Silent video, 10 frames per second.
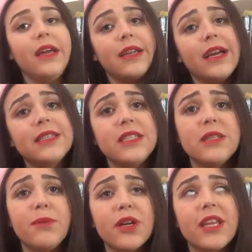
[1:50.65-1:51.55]
Next is a
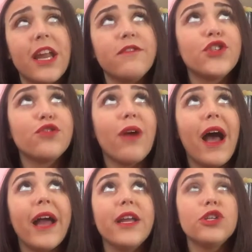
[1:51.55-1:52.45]
book that I've
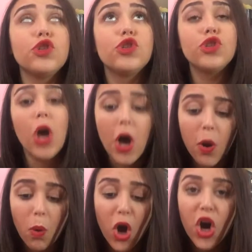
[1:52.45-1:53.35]
tried
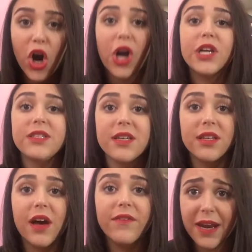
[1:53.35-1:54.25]
so hard to
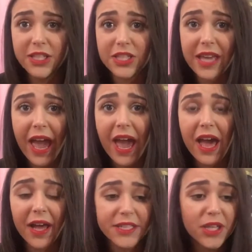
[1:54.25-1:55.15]
love, but I just
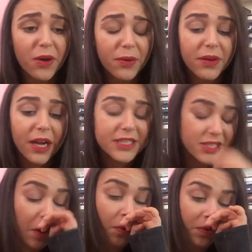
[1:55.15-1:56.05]
can't. I
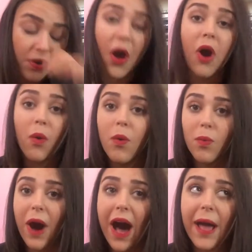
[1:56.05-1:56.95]
don't know
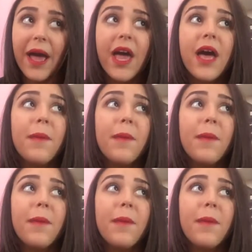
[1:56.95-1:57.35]
why.